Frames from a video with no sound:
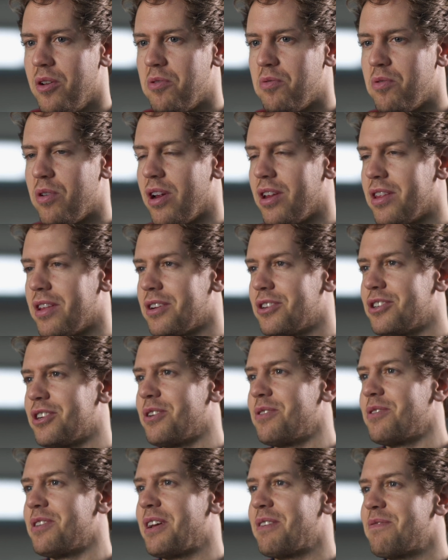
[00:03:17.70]
Well, I think
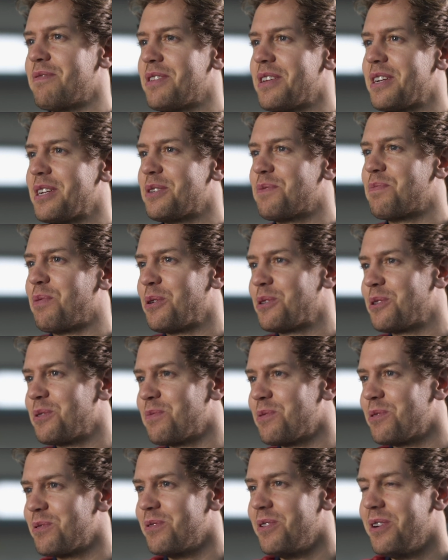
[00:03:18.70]
generally everything is
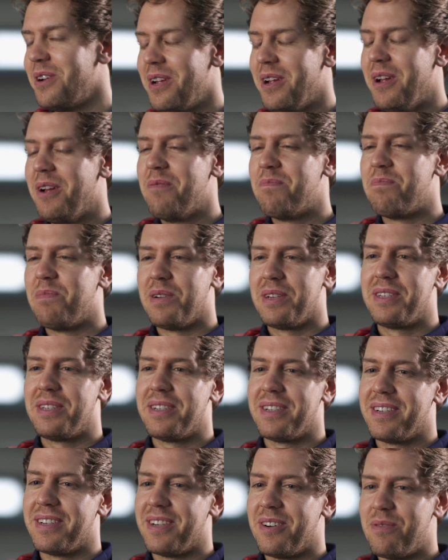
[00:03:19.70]
possible. But
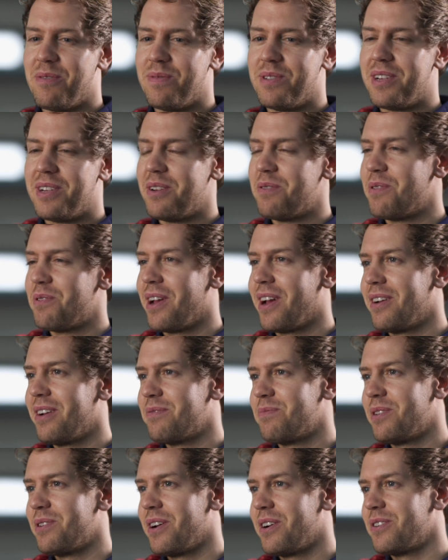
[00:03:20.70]
obviously we are
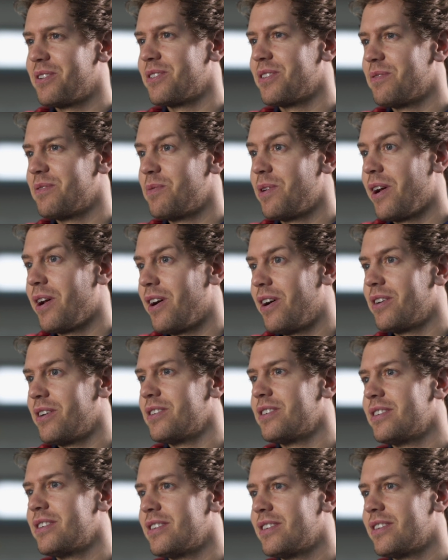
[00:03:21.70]

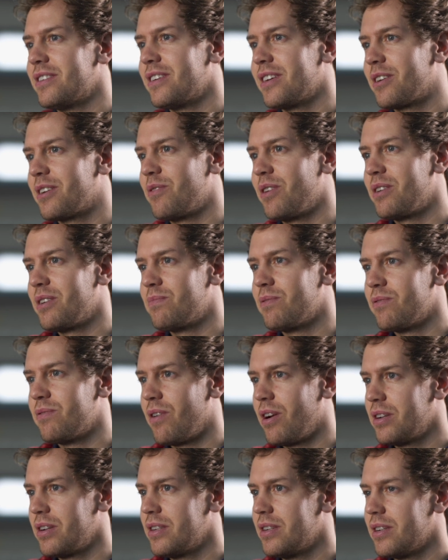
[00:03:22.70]
on an incredible
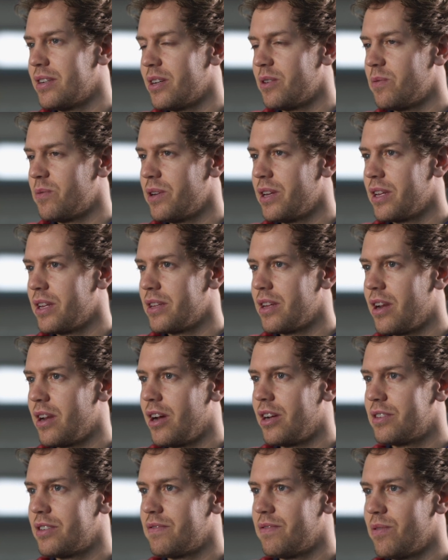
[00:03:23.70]
run, winning the
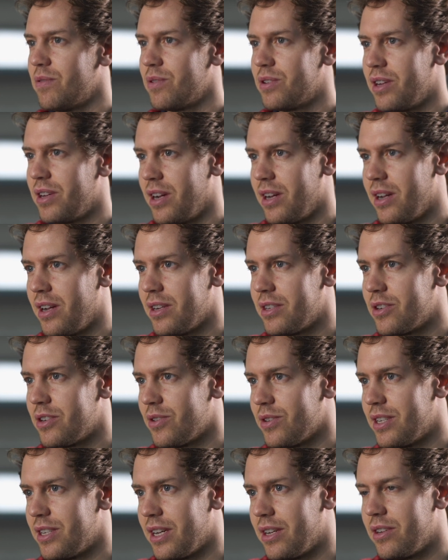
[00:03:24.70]
last 4 titles
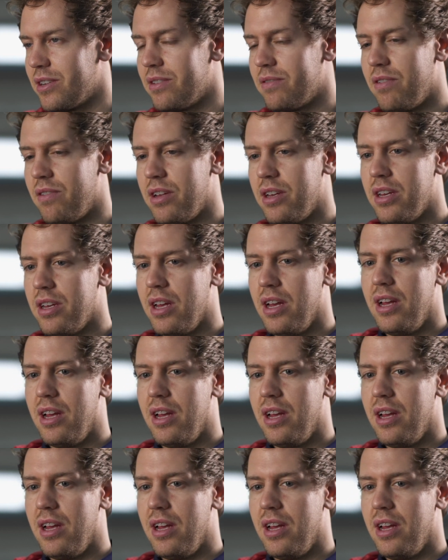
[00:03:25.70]
consecutively.